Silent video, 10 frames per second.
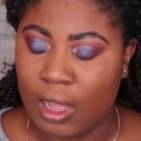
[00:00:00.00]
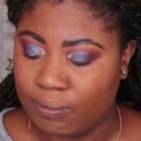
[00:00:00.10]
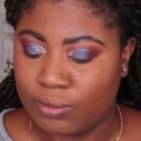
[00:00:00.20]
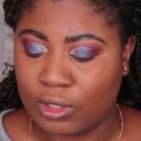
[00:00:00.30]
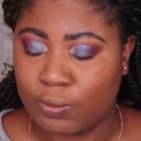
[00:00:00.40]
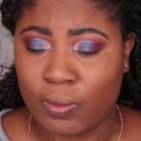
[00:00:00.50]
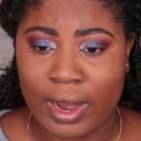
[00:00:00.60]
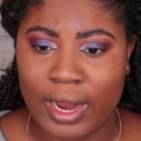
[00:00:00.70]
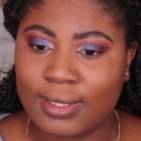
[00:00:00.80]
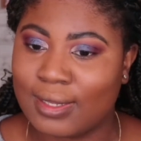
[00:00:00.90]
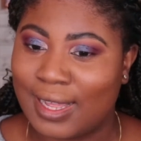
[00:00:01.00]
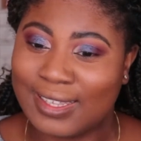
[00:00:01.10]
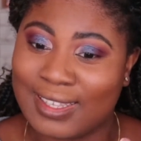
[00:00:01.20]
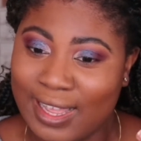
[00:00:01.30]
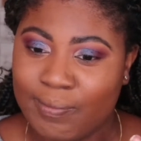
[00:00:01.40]
spray to like
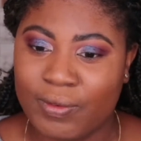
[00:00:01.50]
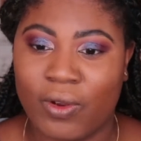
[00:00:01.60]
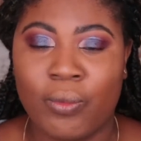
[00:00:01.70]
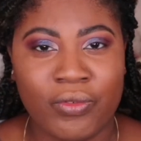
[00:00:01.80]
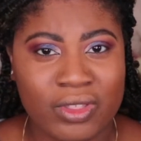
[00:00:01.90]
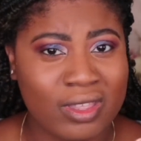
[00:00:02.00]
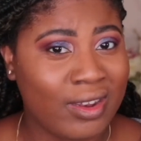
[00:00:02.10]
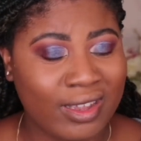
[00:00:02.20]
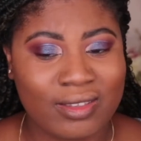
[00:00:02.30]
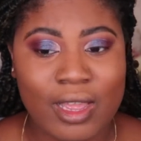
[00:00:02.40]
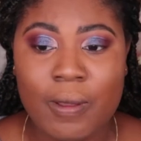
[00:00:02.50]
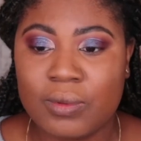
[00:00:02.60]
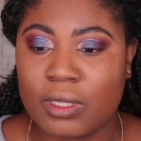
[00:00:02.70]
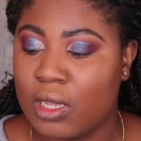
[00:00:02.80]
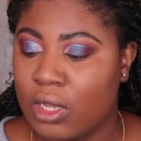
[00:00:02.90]
set before I move on to the next
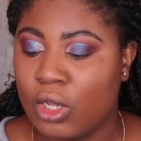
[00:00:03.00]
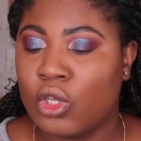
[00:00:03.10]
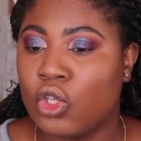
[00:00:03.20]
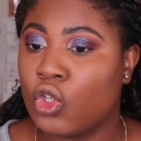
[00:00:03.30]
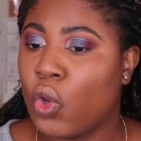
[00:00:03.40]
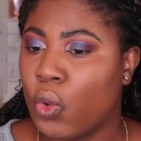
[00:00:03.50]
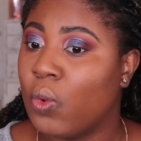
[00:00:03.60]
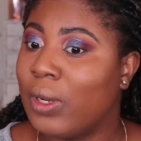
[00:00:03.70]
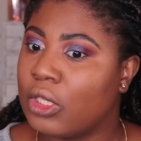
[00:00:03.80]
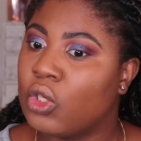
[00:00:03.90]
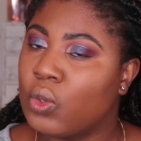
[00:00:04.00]
steps. So let's do